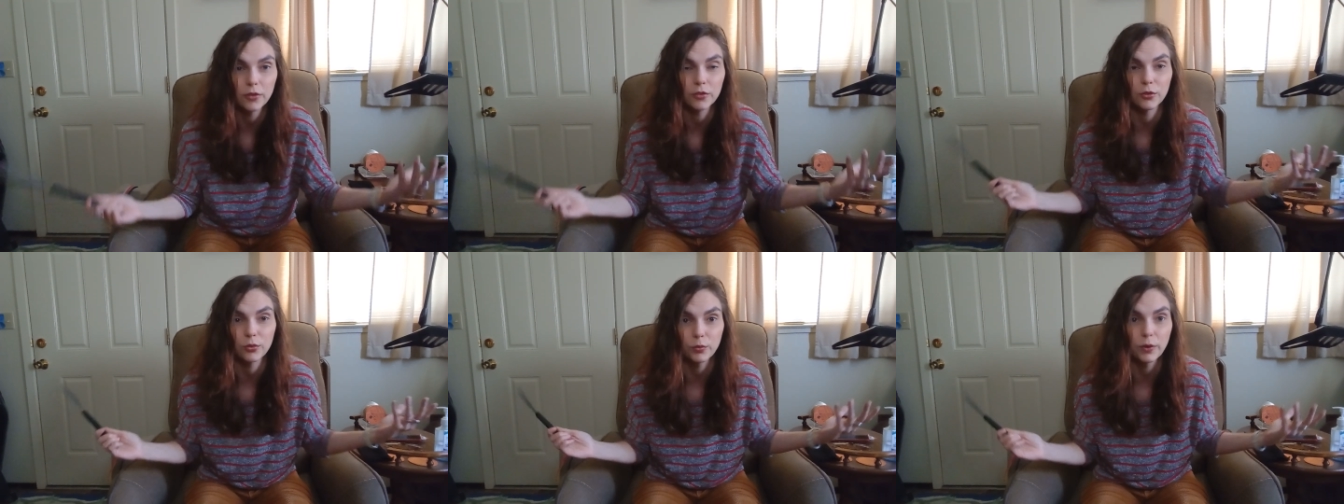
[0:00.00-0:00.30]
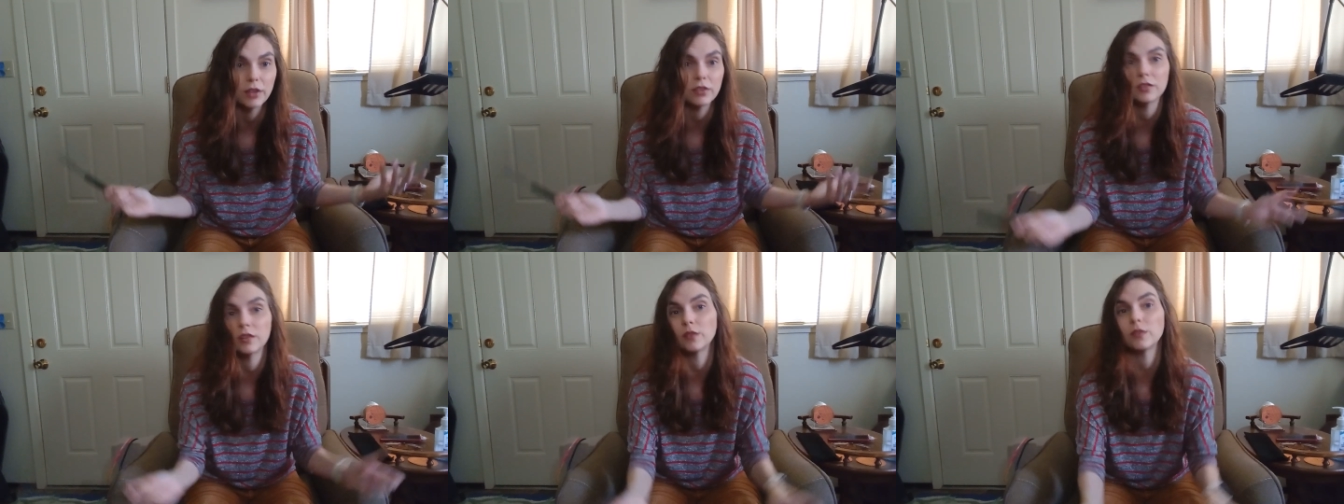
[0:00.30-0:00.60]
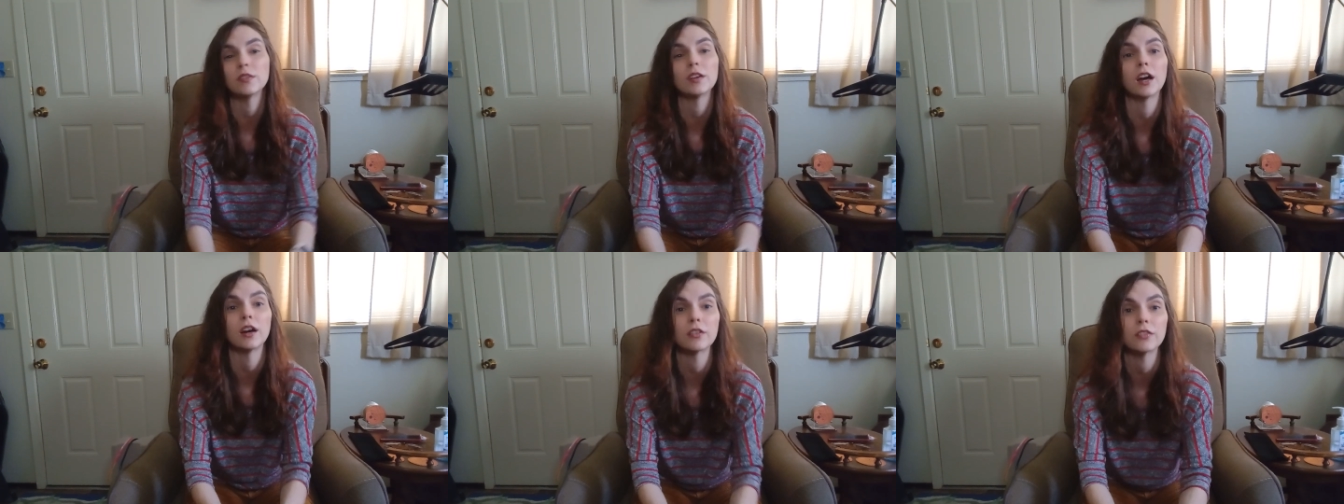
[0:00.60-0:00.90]
the rest
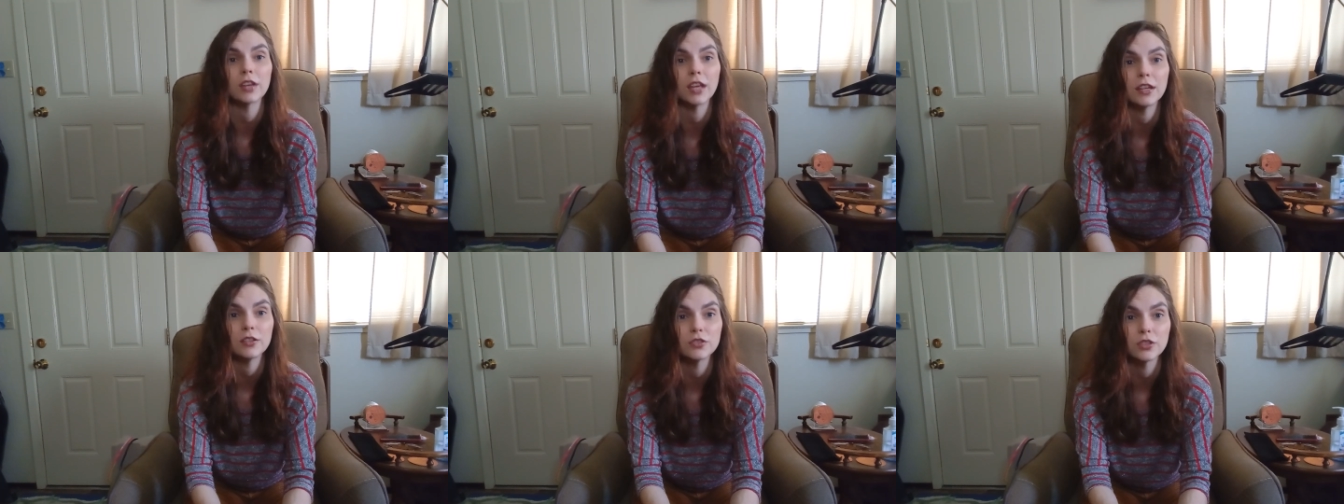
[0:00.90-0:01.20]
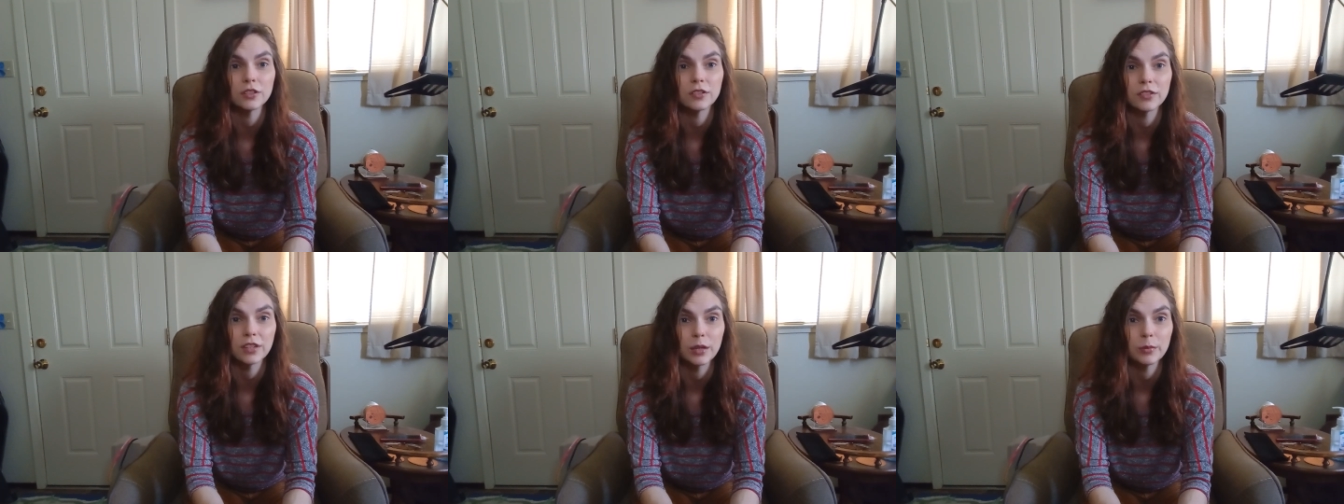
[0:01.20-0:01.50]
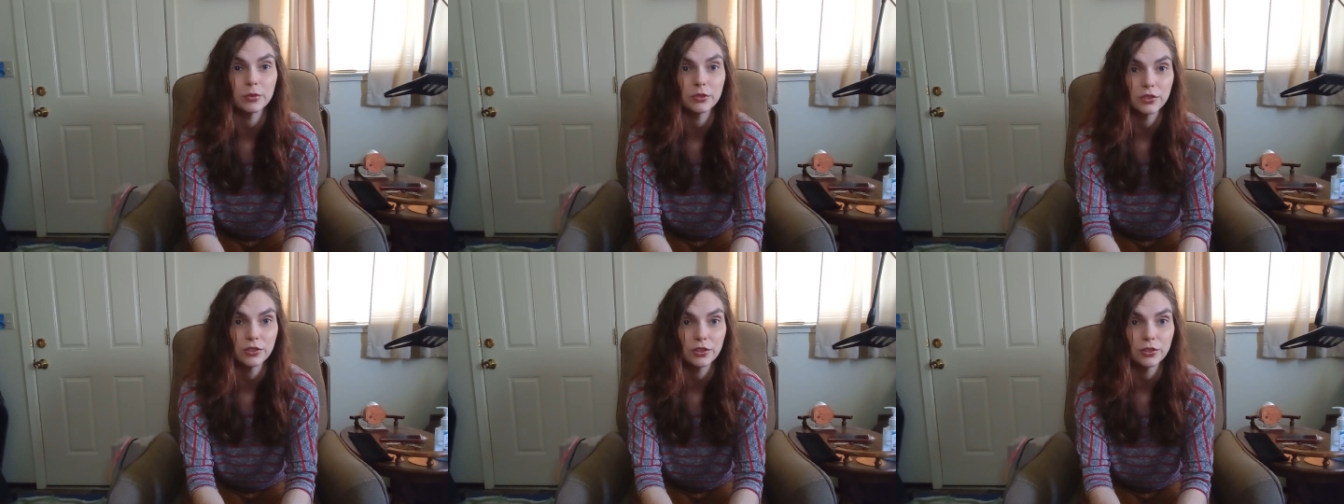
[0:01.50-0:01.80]
of the congregation is
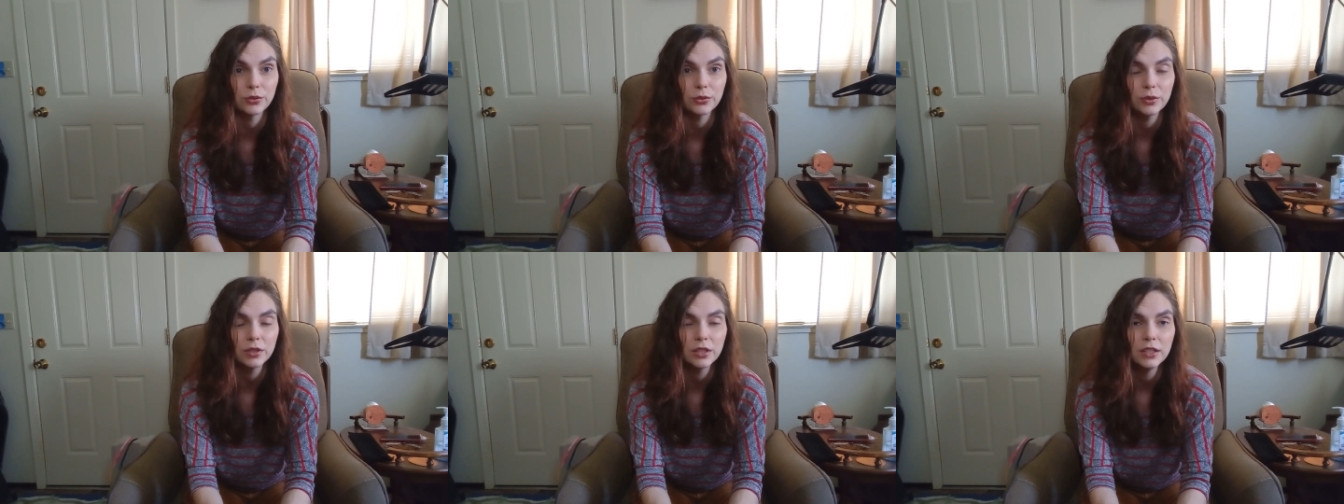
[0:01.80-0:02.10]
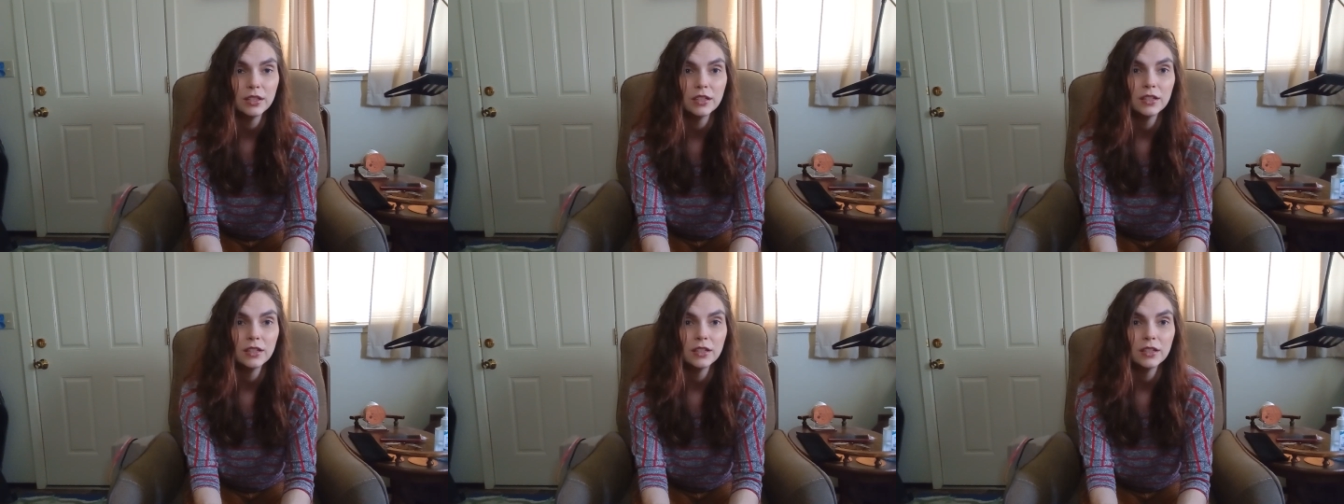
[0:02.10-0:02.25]
able to do.